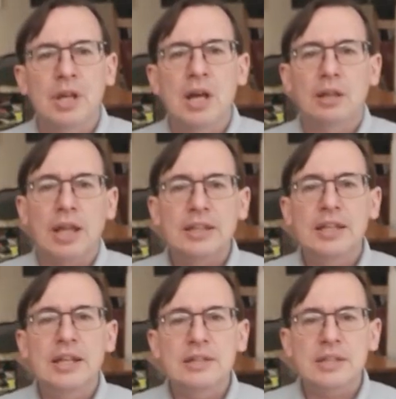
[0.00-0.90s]
like
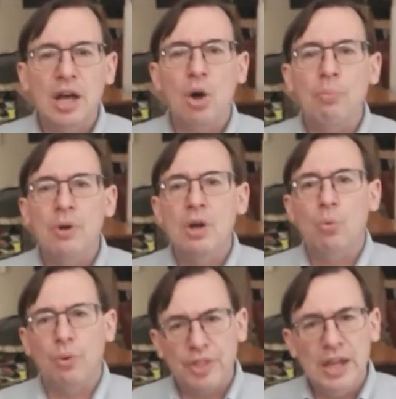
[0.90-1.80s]
needing to help
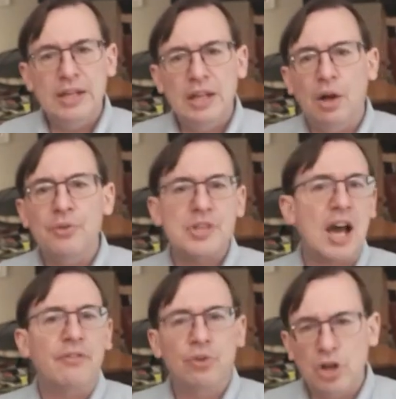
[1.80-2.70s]
with ADLs
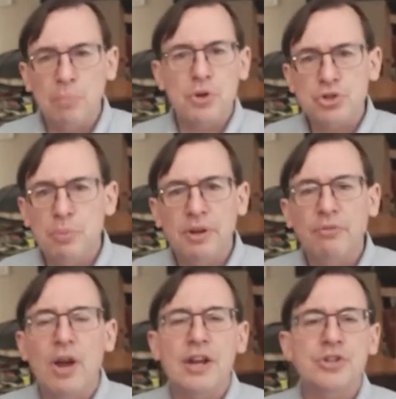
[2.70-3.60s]
after an upper extremity
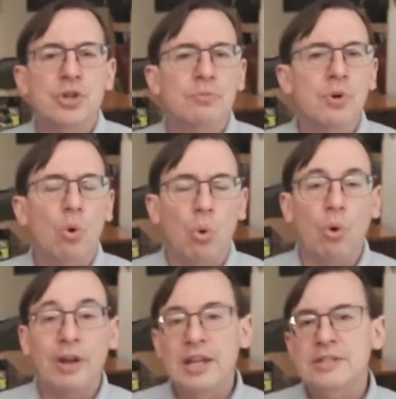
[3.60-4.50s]
fracture
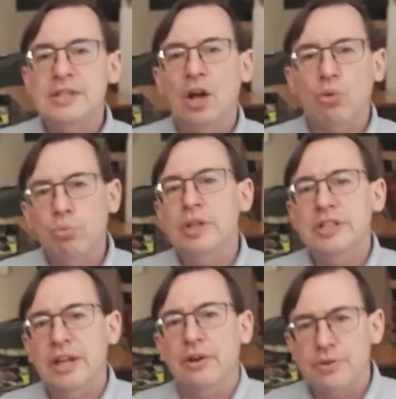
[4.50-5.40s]
or ACL
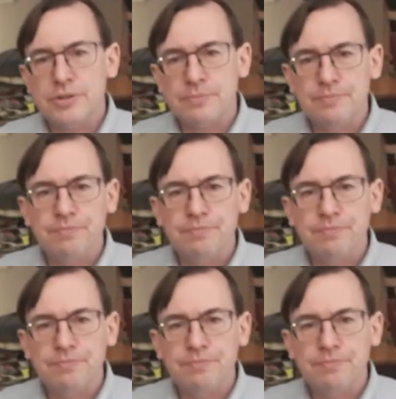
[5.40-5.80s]
re-tears.